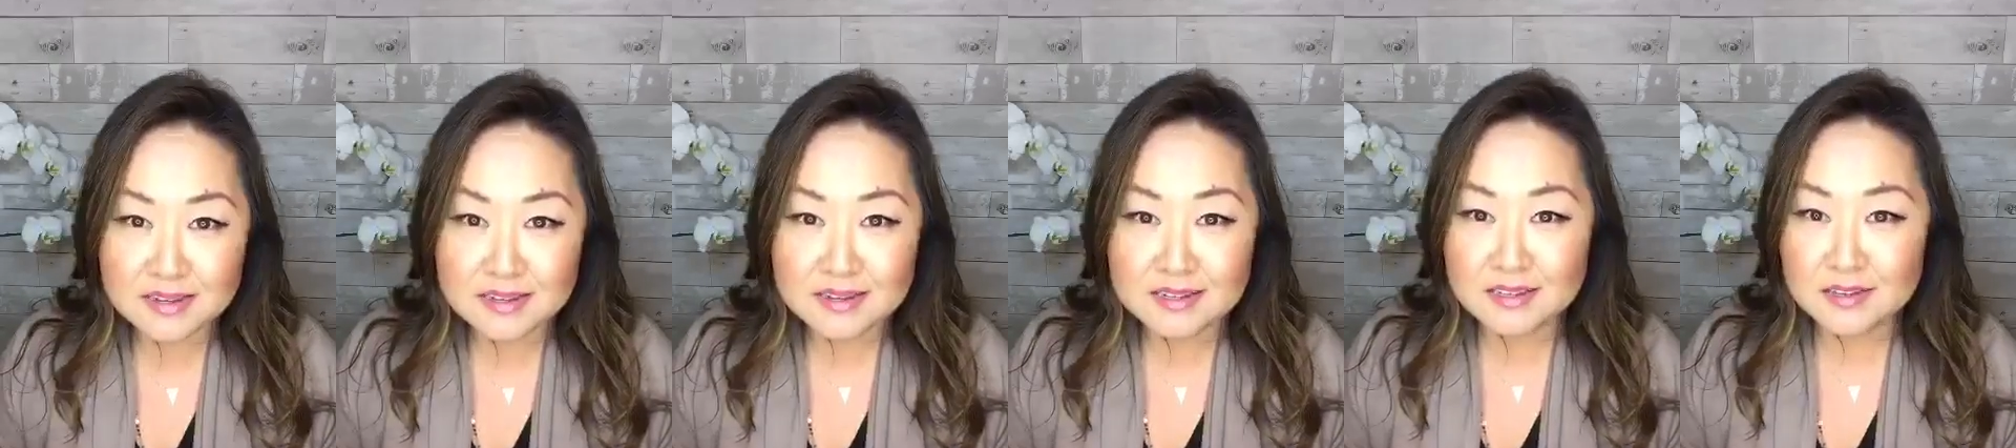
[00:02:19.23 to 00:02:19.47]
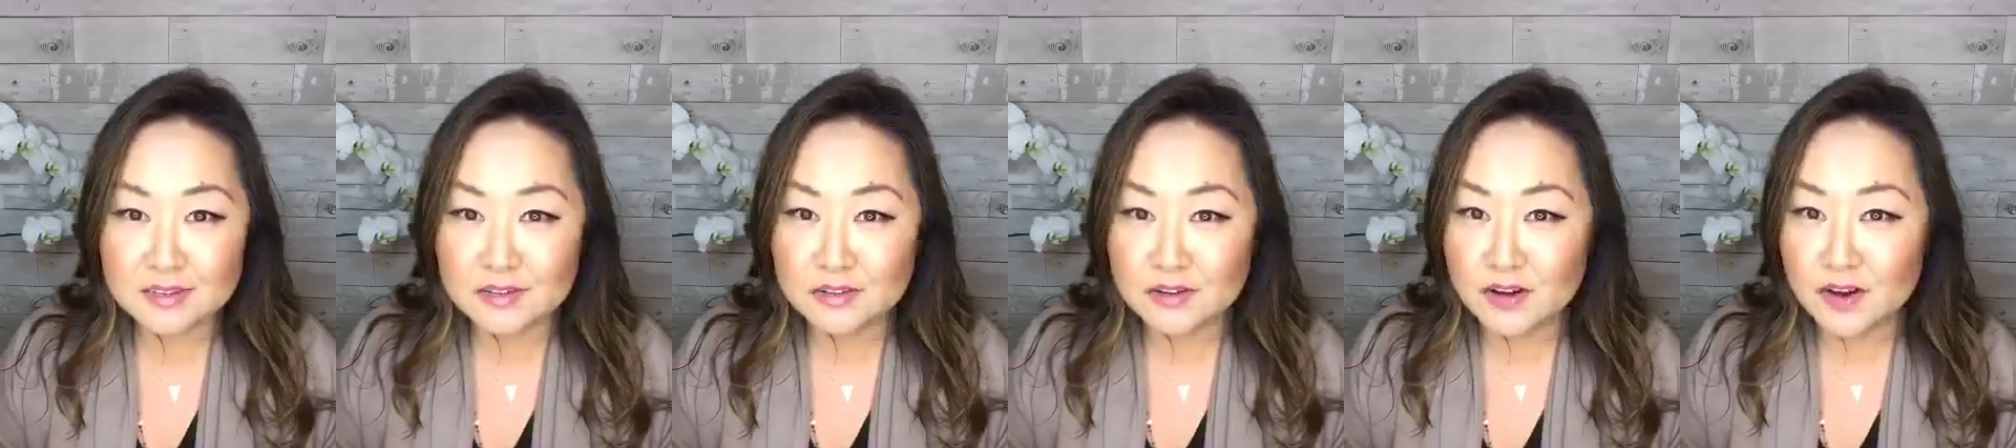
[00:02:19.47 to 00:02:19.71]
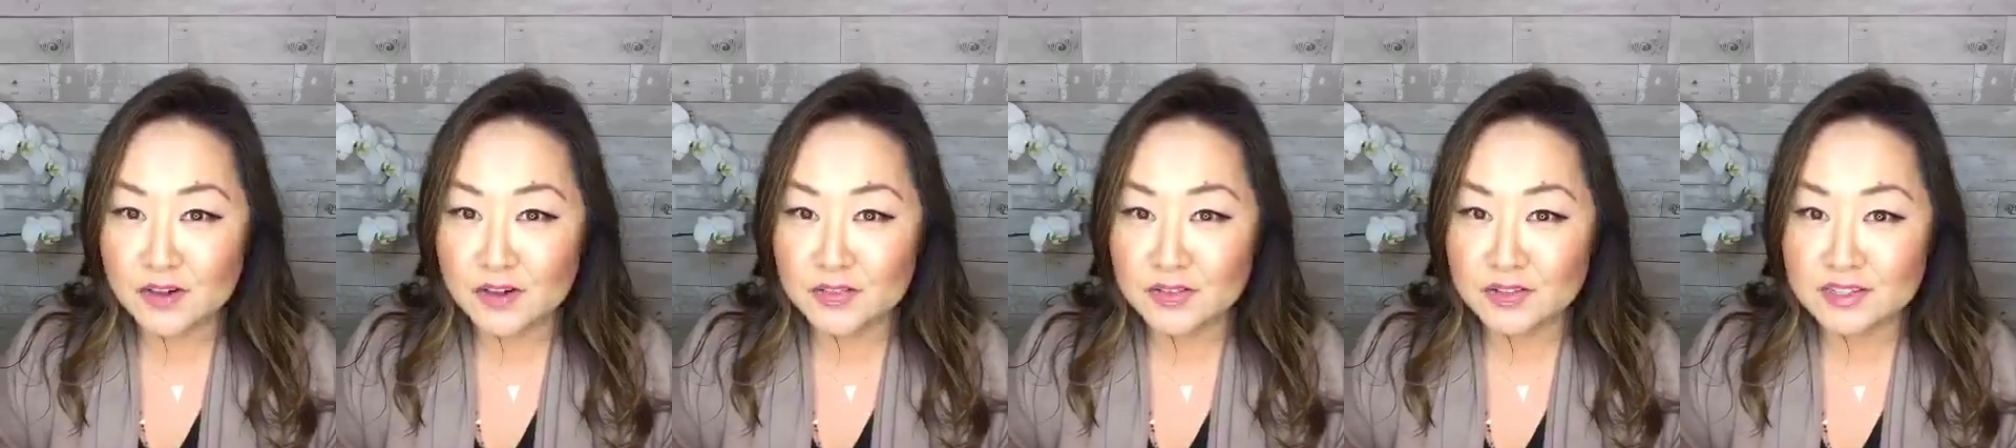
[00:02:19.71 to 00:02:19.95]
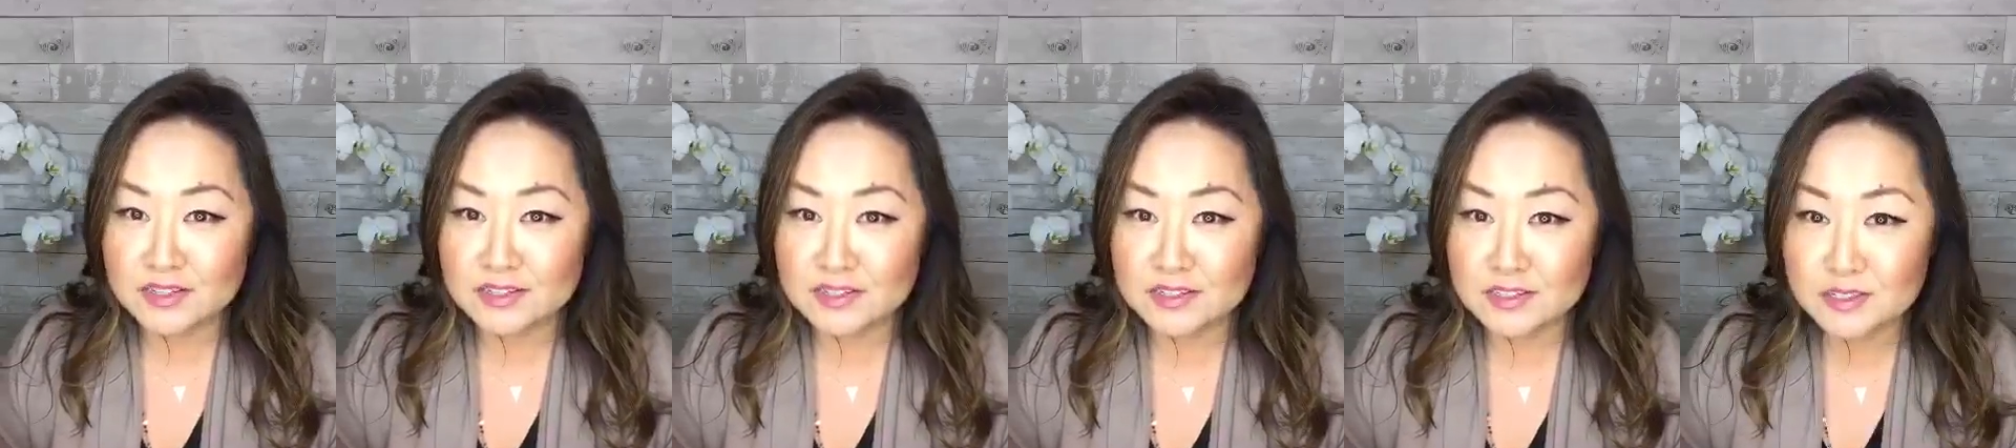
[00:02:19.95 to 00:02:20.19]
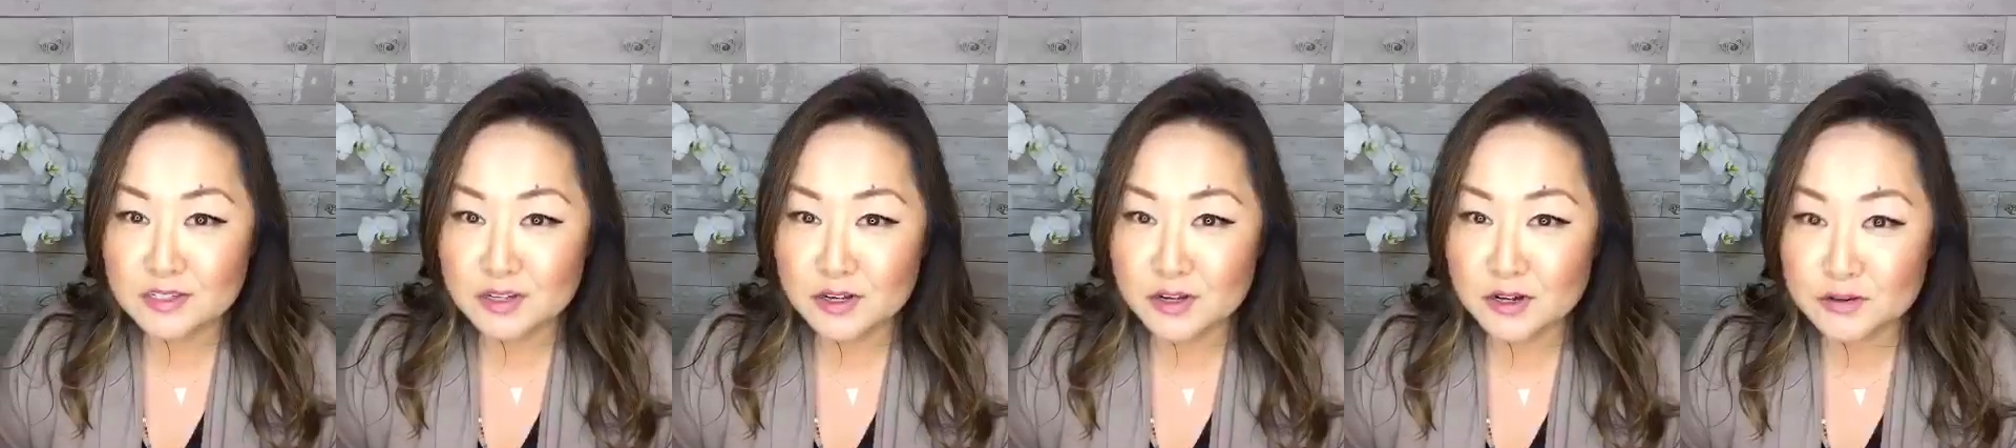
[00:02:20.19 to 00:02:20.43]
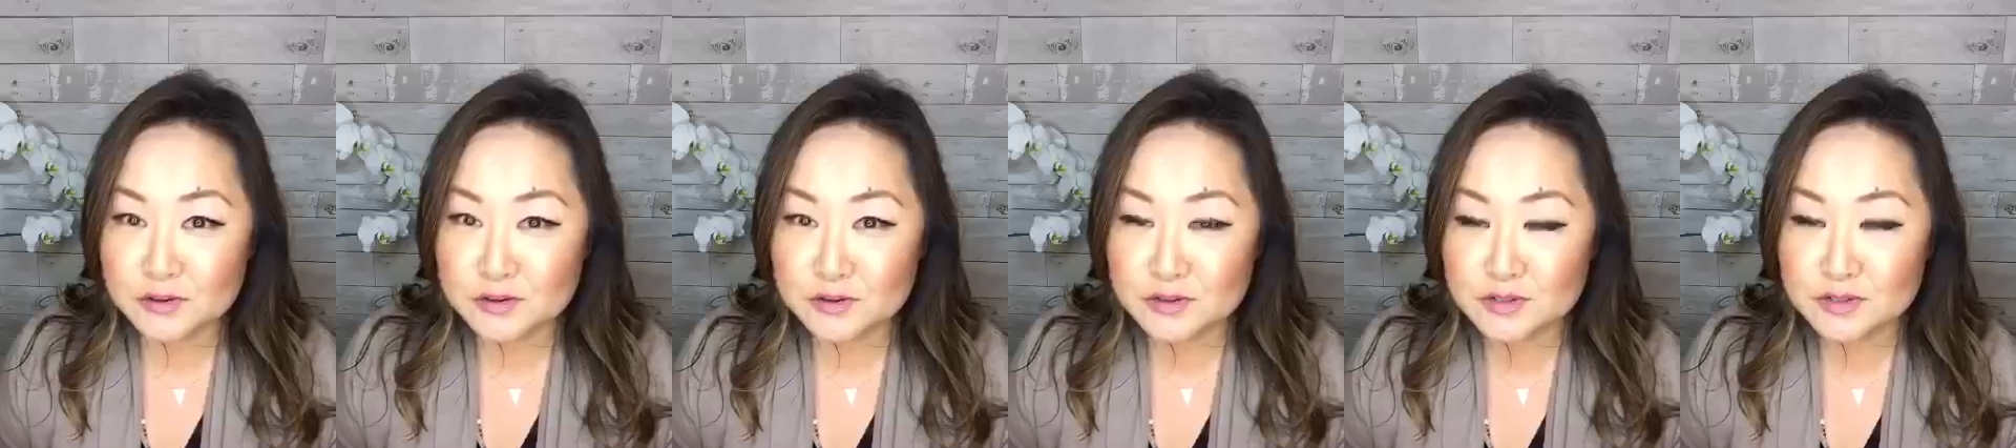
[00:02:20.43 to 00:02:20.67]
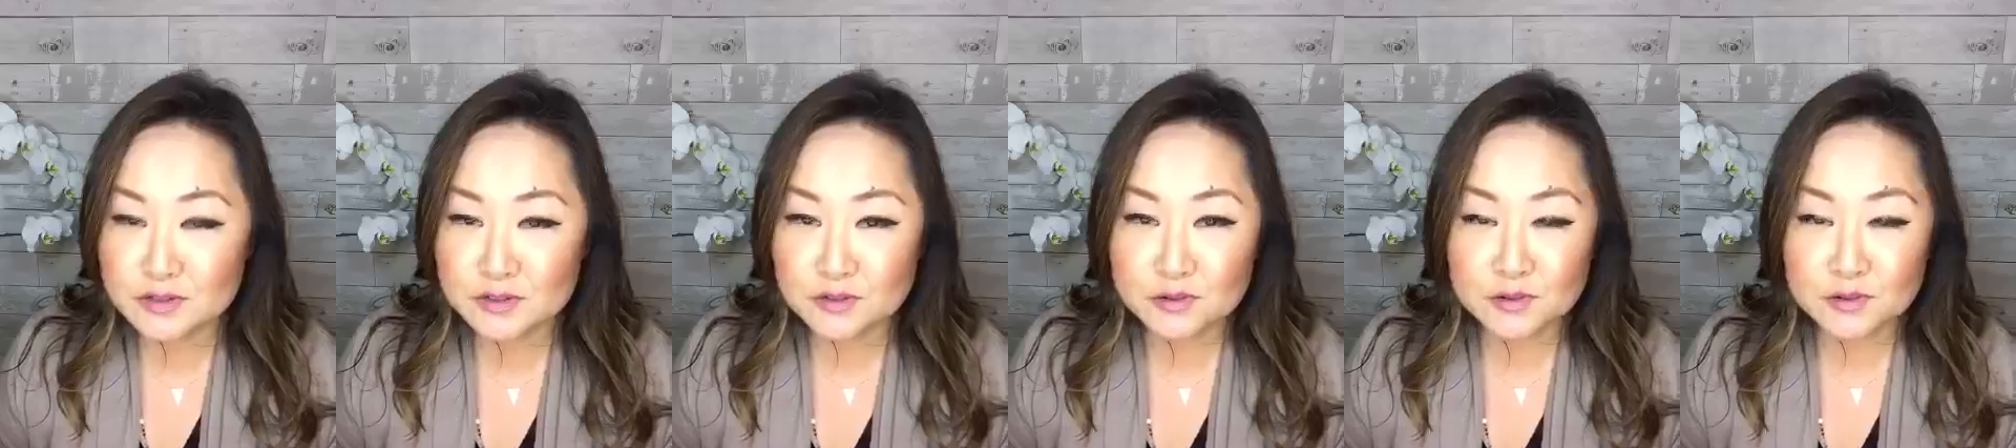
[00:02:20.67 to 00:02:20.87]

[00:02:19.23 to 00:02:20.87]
either on the East Coast,